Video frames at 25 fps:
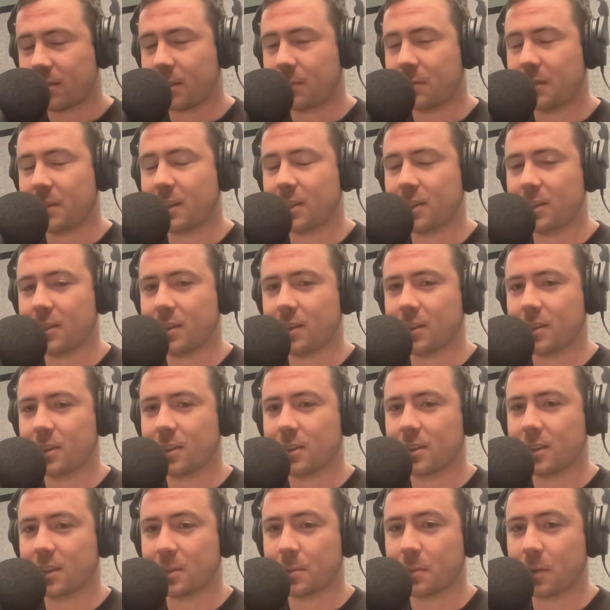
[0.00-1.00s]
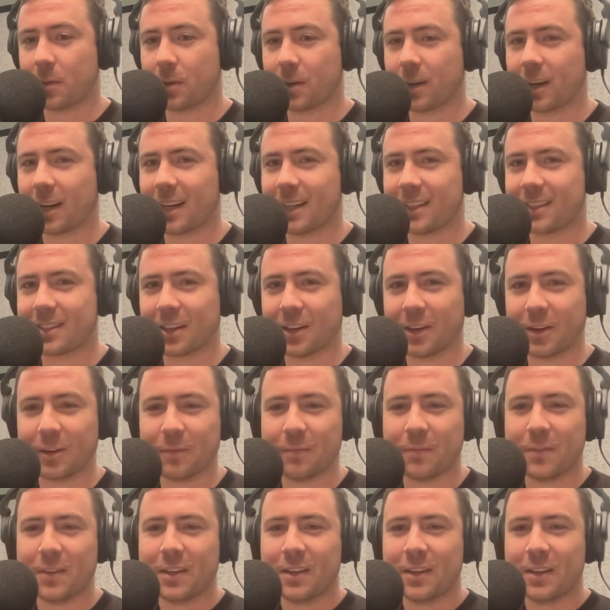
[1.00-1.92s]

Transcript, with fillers: when we do this podcast. So